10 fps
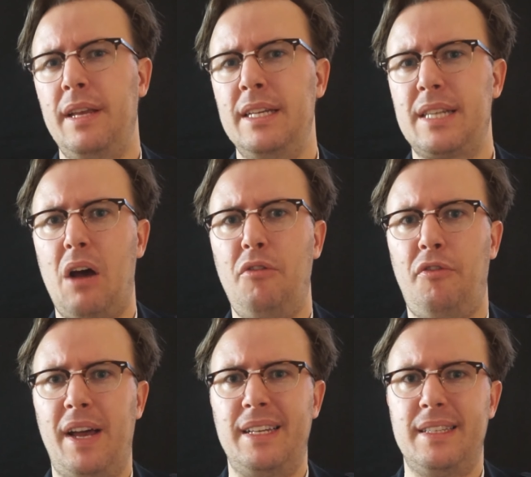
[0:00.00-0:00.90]
is how
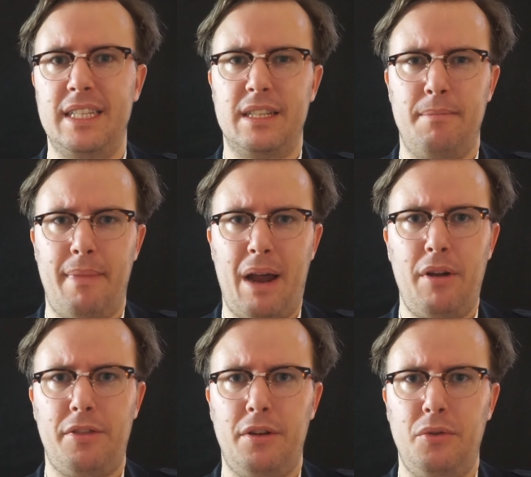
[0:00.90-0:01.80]
fast this
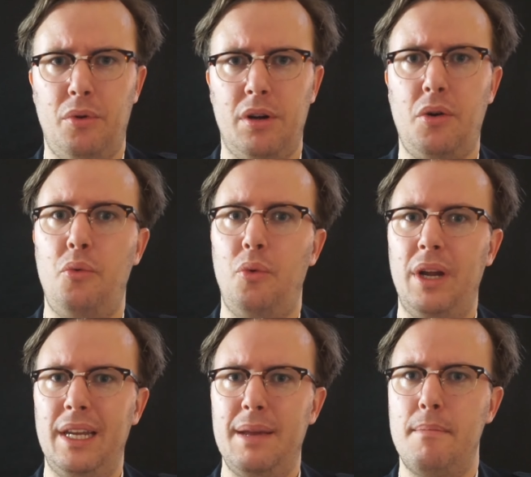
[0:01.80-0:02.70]
marathon runner
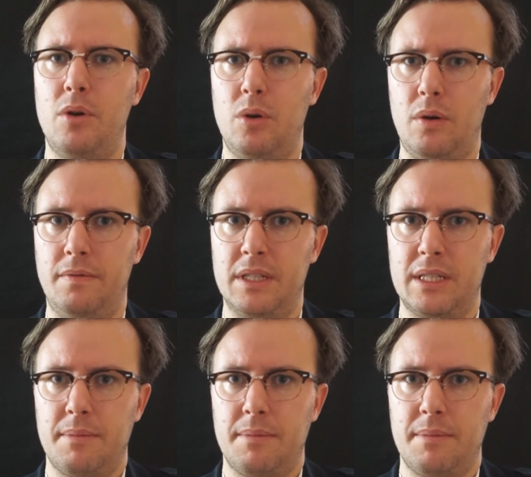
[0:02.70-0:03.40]
really moves.